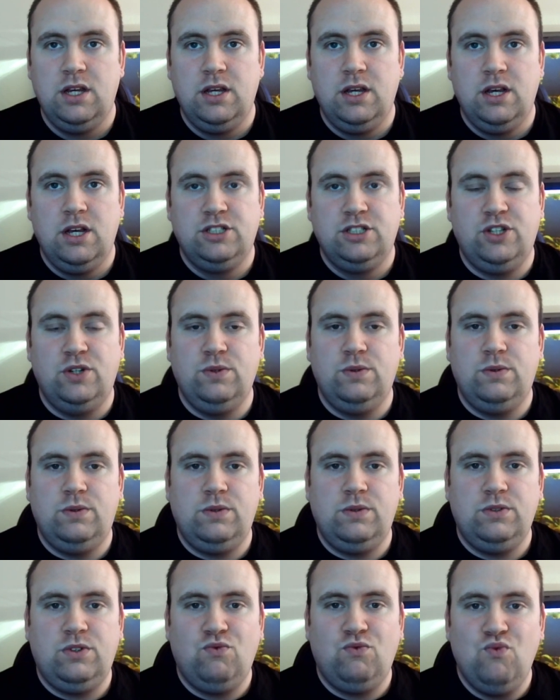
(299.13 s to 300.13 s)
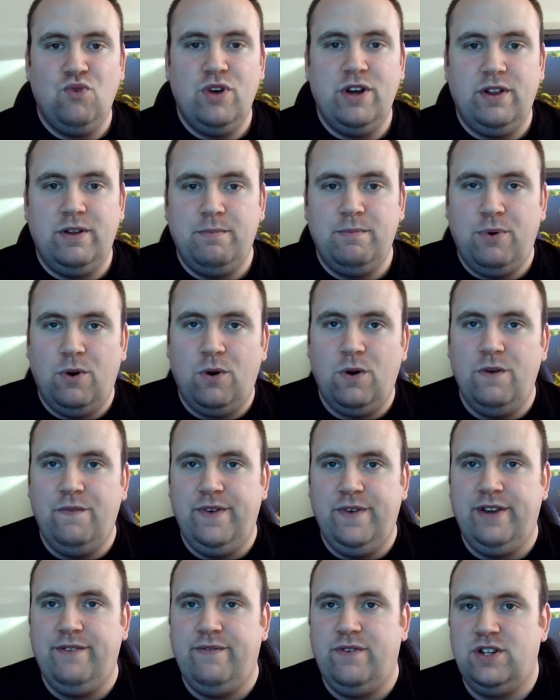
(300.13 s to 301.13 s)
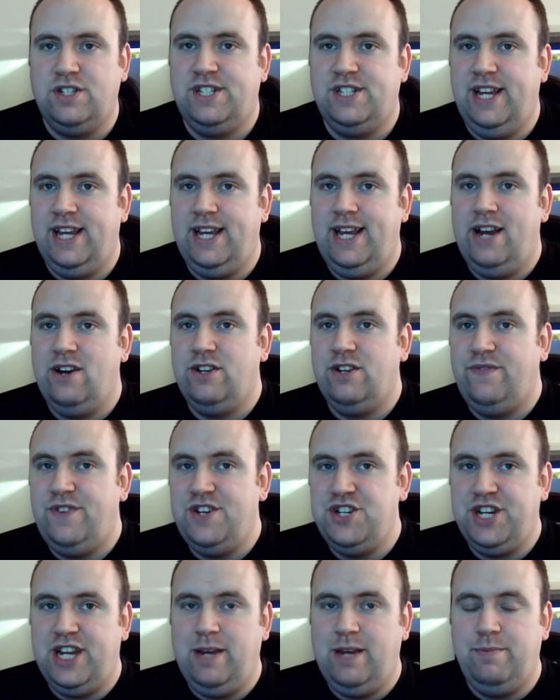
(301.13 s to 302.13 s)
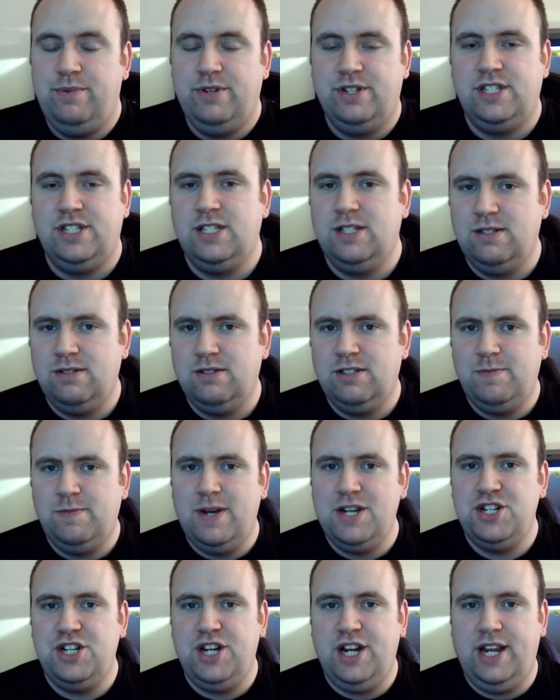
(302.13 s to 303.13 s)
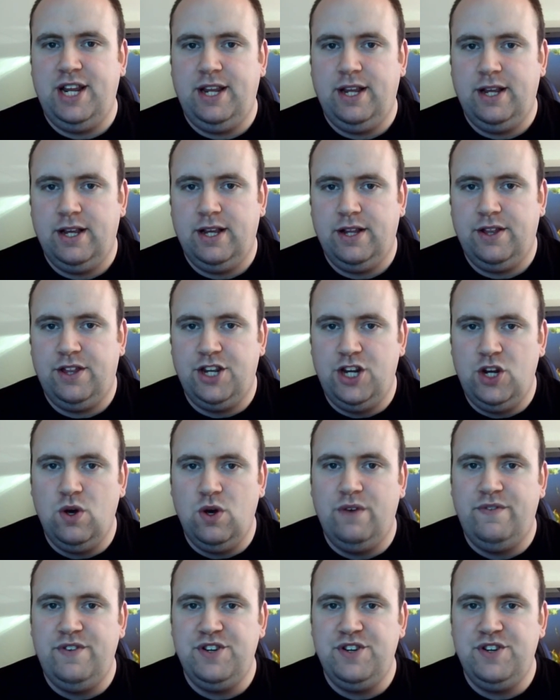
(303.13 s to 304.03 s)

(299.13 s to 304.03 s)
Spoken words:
So So the real important thing for us to take here as fish keepers, especially the newer fish